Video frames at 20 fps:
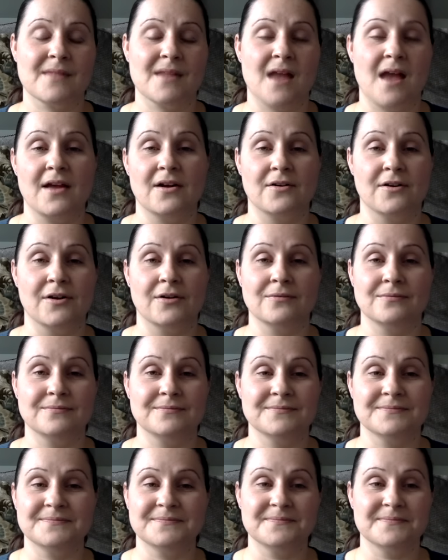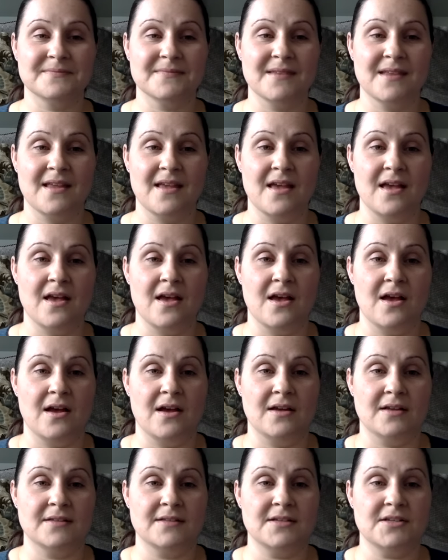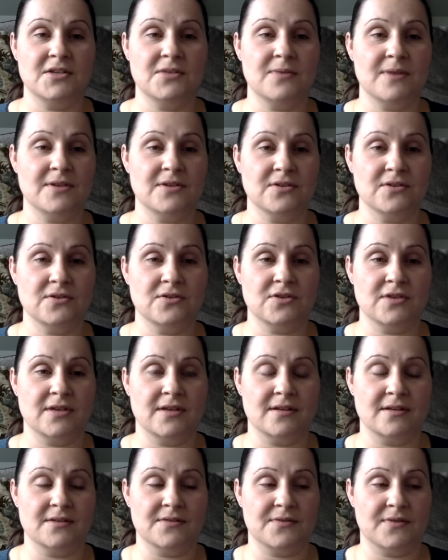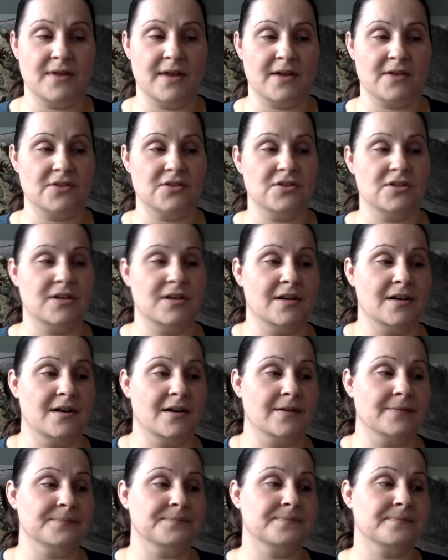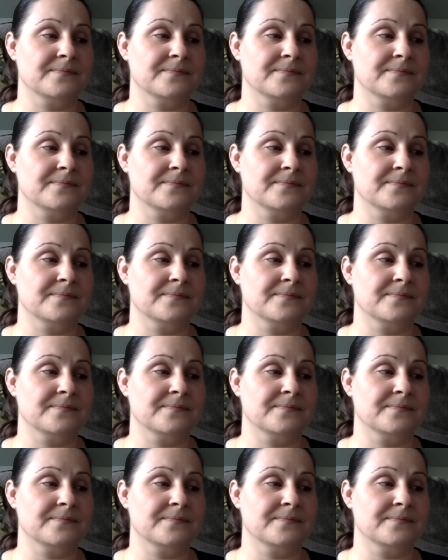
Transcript: don't know. Stitchy resolutions for next year.